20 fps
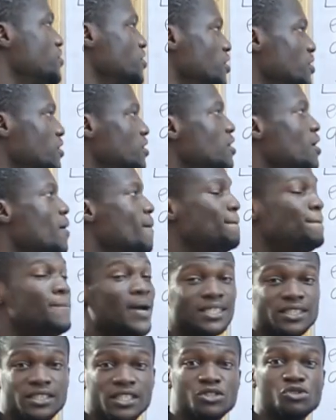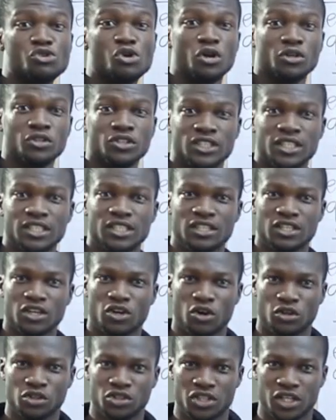the person you're using in the
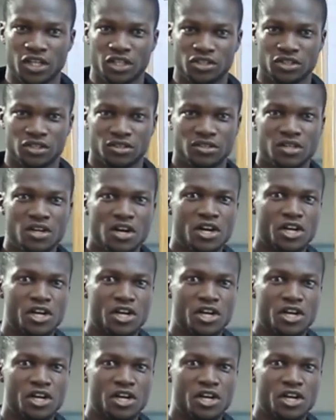conjugation.